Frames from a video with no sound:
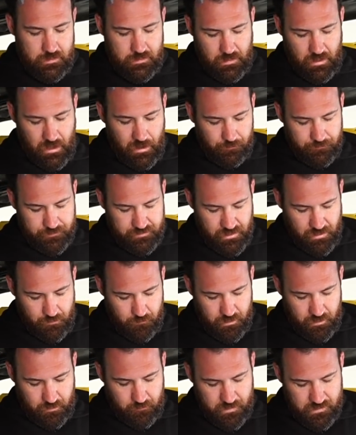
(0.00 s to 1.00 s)
So yeah, we're
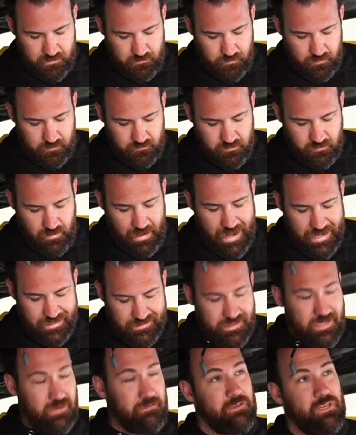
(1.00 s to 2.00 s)
going to be doing it to
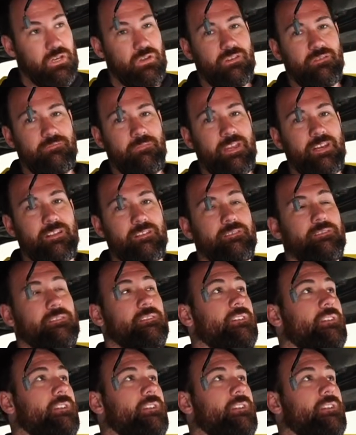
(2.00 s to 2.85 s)
18 Newton meters.